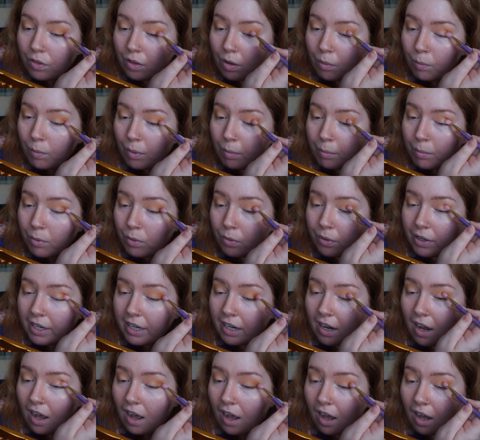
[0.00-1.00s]
At one point,
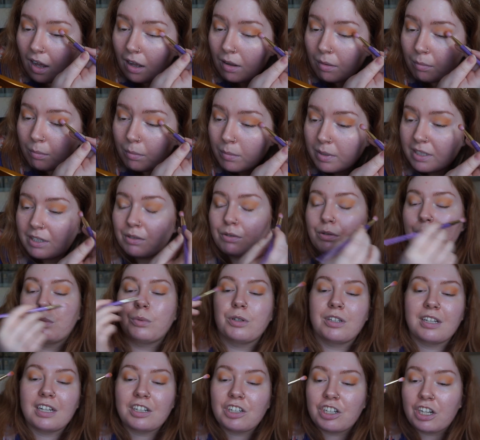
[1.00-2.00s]
Matilda
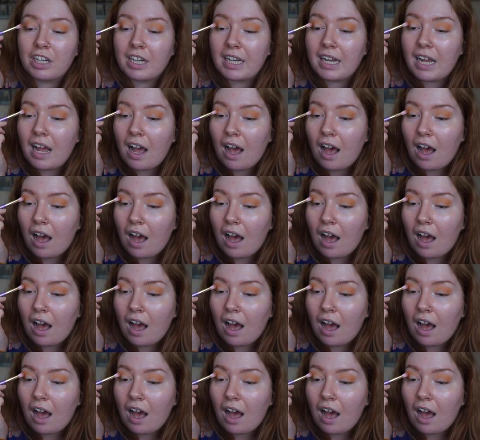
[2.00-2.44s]
was actually